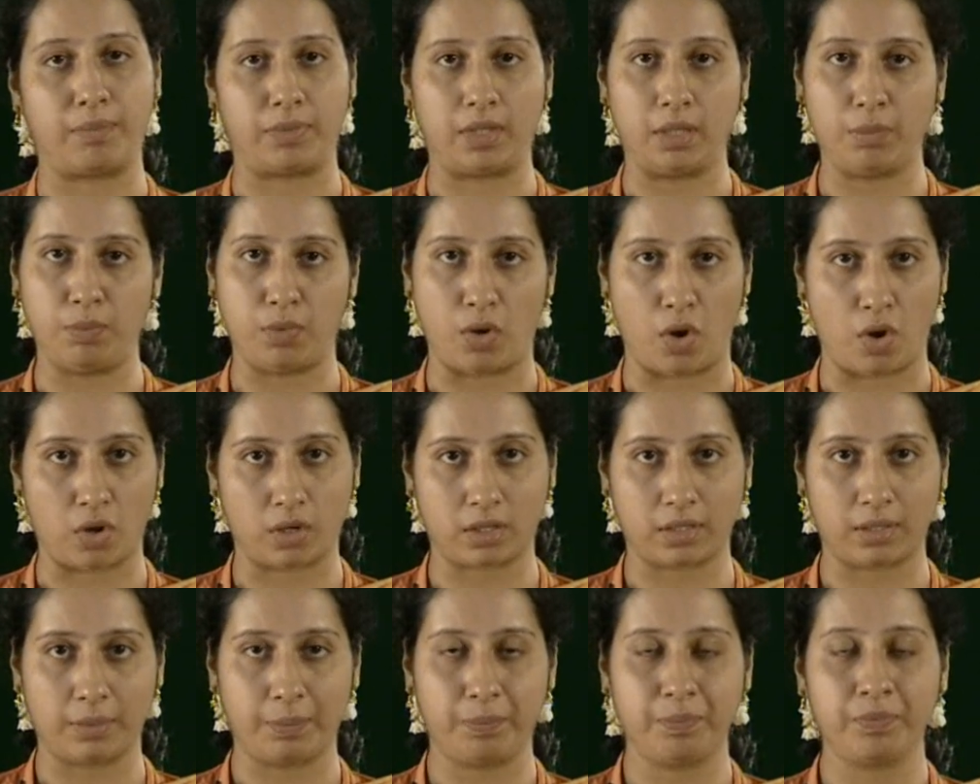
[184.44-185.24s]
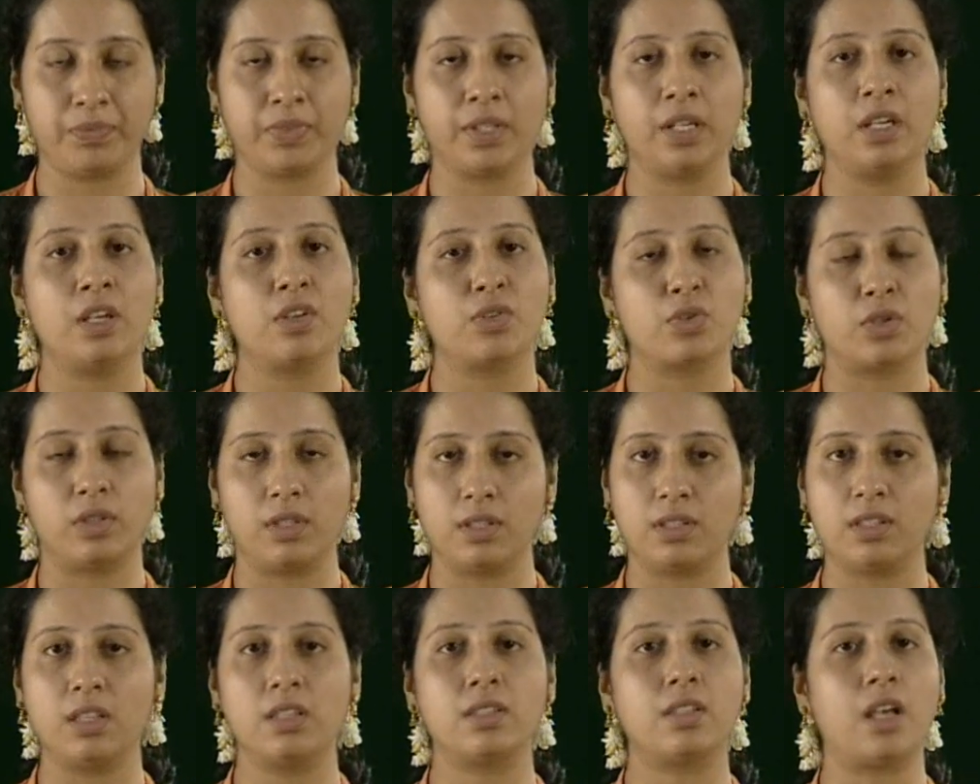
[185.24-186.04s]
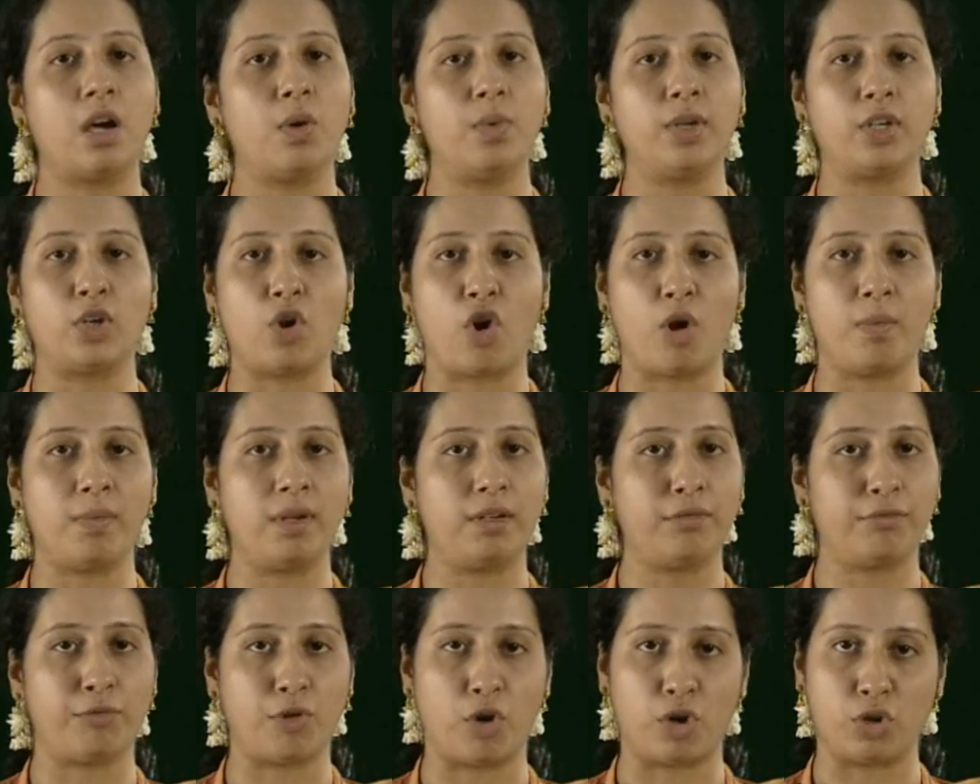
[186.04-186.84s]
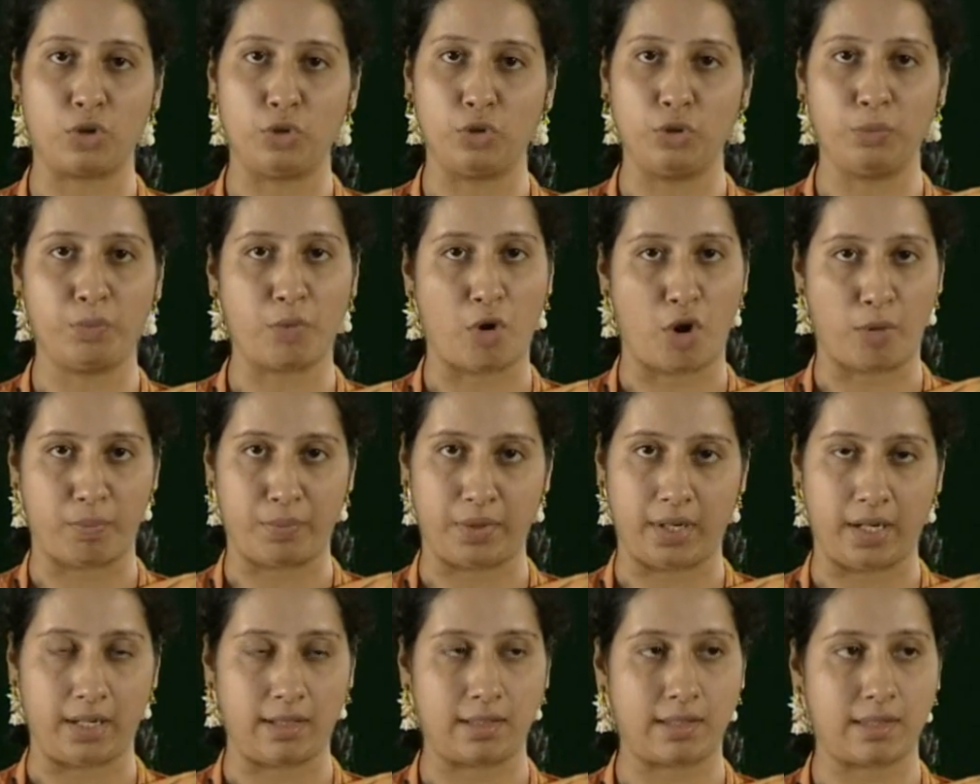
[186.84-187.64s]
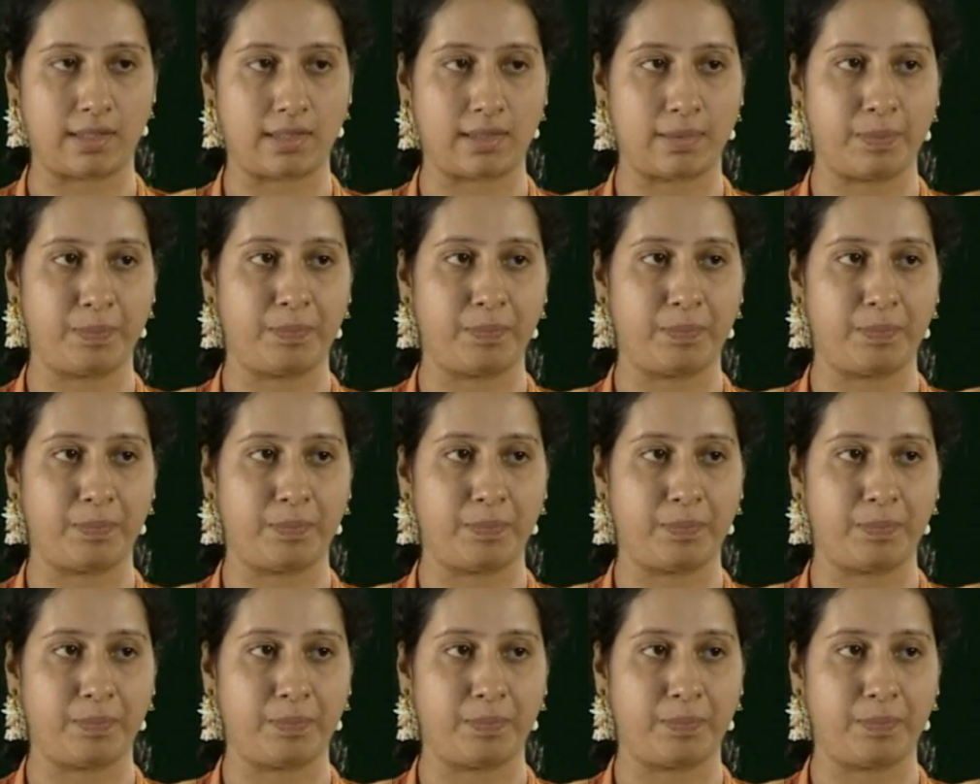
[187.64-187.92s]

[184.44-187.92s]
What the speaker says: the block. So, this is how a normal for loop operates.